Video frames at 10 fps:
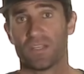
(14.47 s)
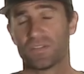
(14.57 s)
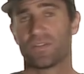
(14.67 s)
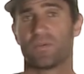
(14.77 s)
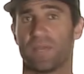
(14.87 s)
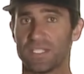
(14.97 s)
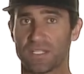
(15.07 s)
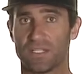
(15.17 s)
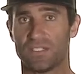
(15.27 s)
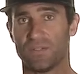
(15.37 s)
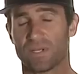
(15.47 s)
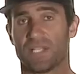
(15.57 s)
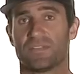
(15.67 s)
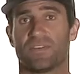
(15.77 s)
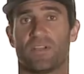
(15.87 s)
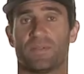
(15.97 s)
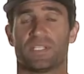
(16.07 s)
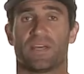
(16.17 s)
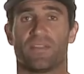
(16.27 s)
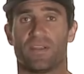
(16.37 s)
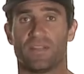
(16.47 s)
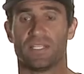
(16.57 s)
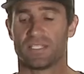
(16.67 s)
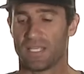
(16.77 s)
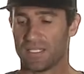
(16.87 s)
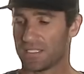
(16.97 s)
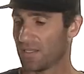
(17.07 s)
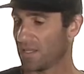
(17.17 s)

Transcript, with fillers: So there are basically two kinds of helmets out there these days.